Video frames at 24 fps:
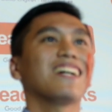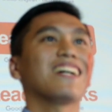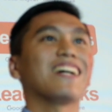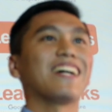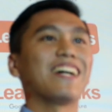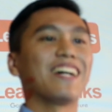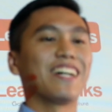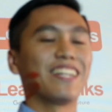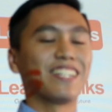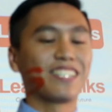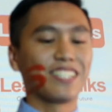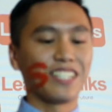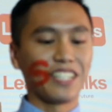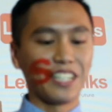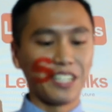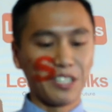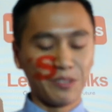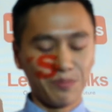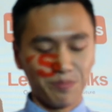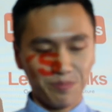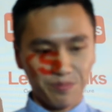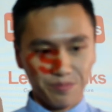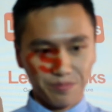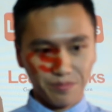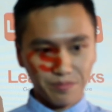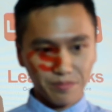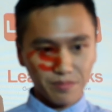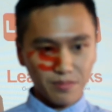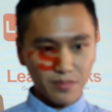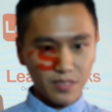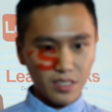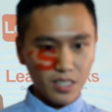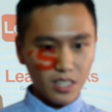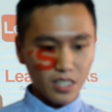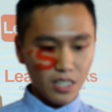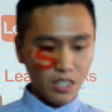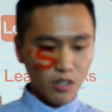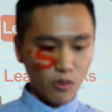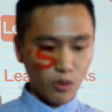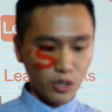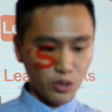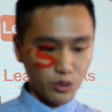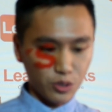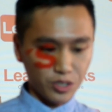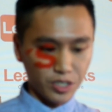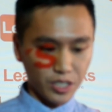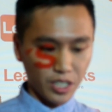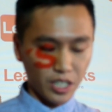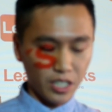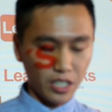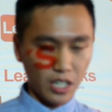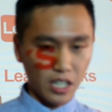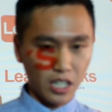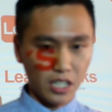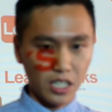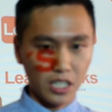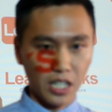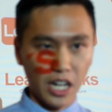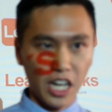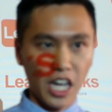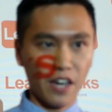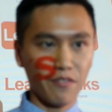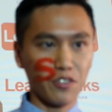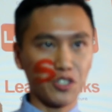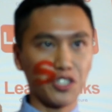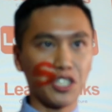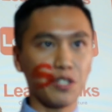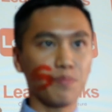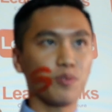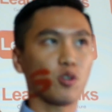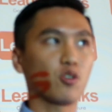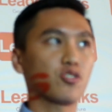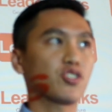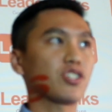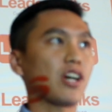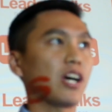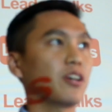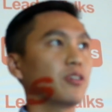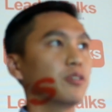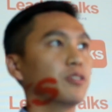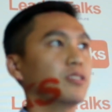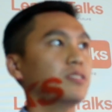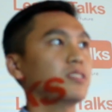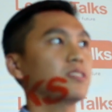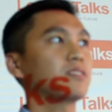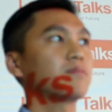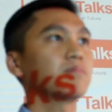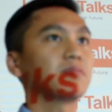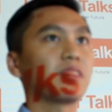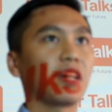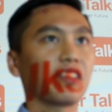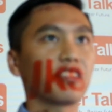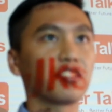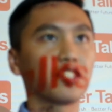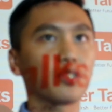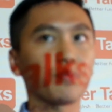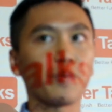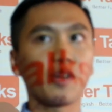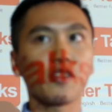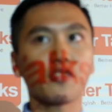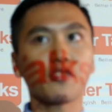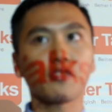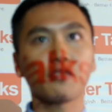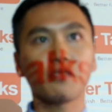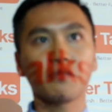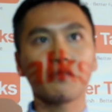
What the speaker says: And I have a typical childhood, nothing special.